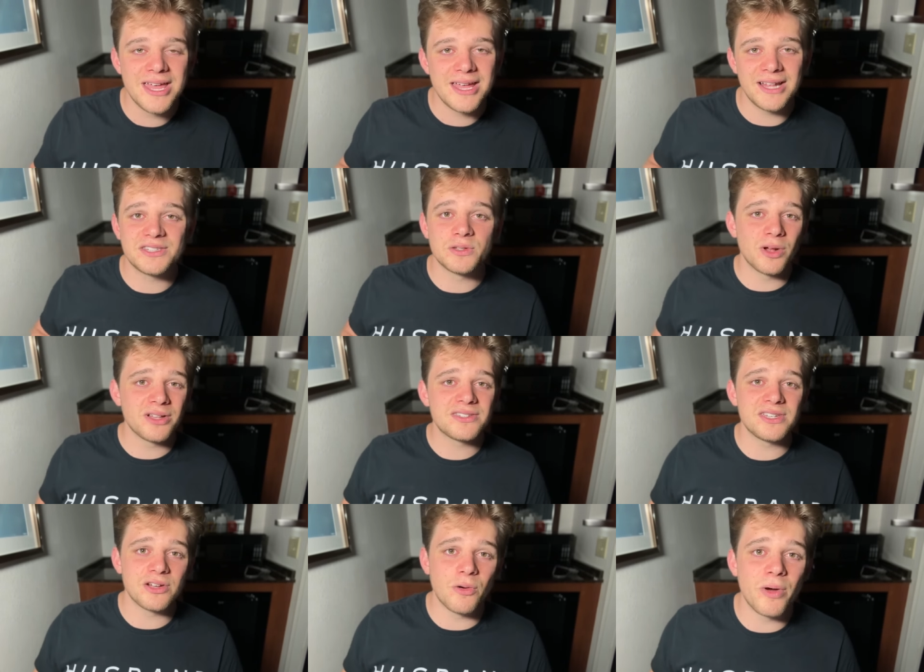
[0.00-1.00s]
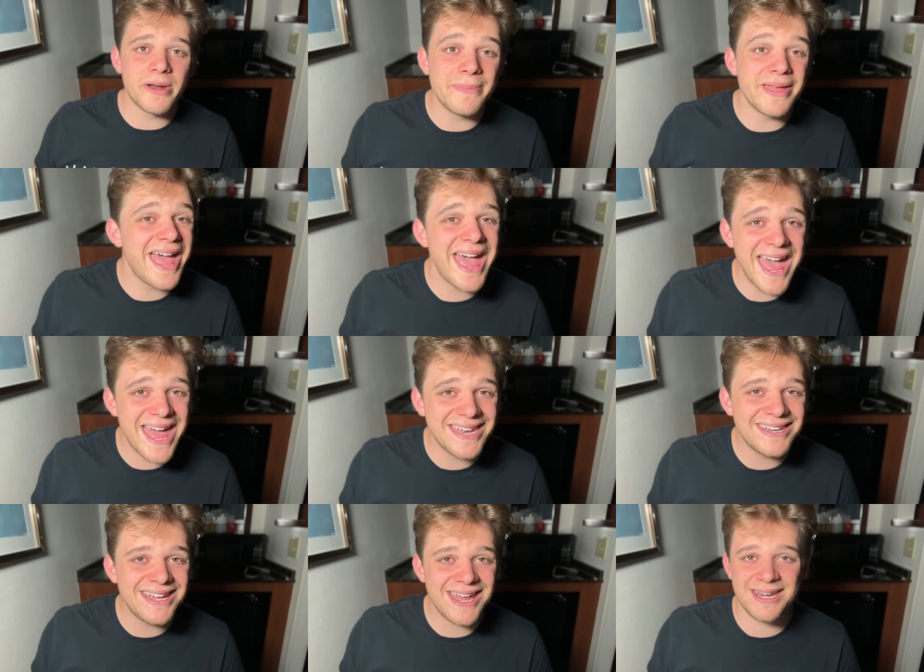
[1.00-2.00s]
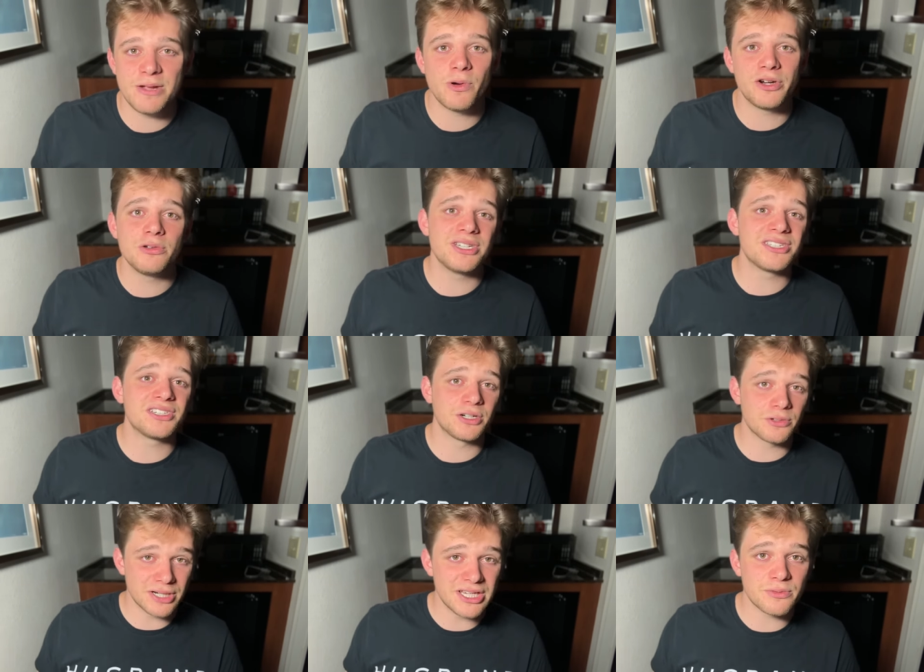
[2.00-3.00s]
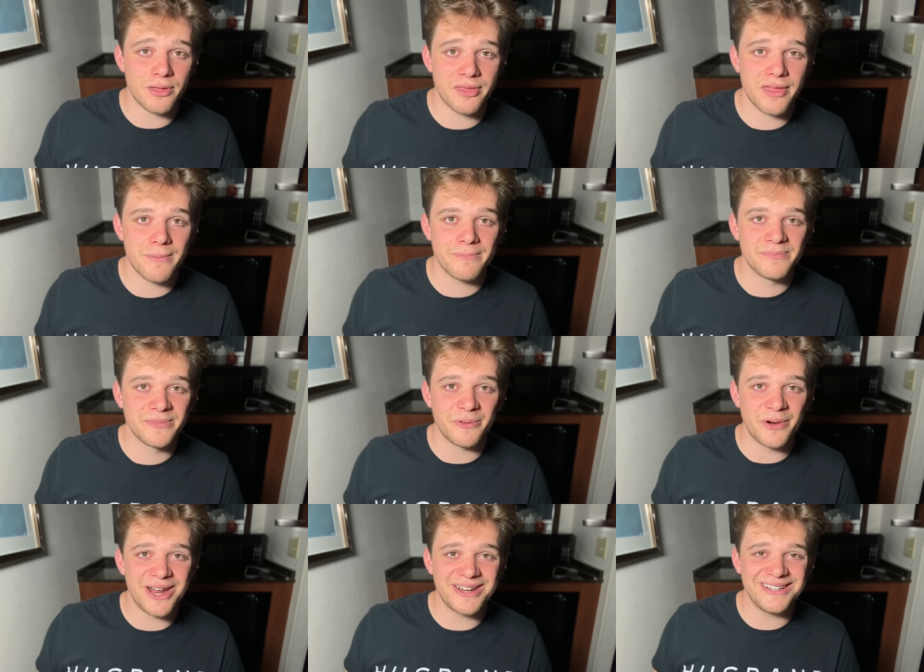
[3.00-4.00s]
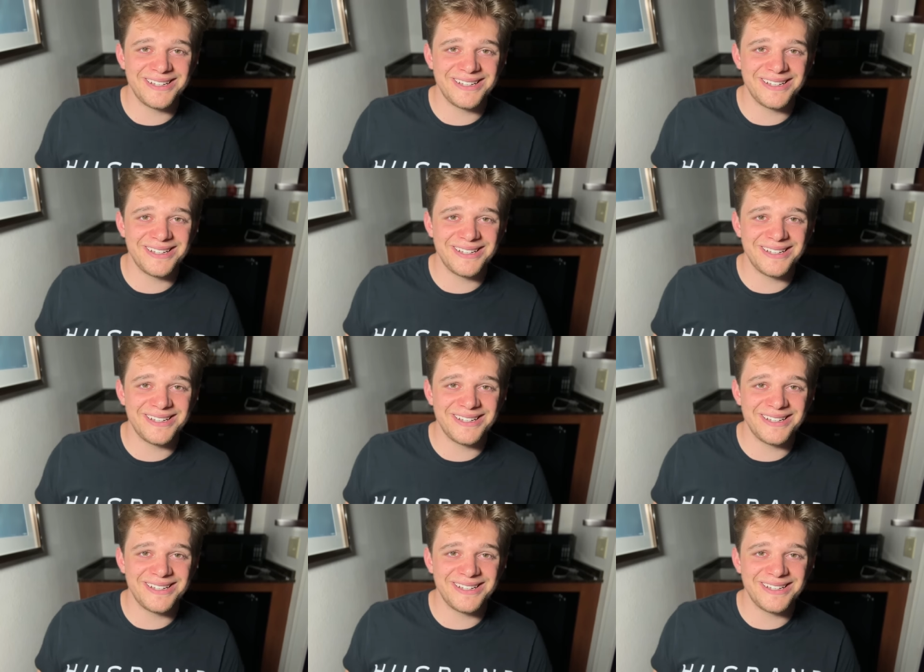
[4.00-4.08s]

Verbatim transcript: It's the ones that don't want to behead anyone who disagrees with them, right?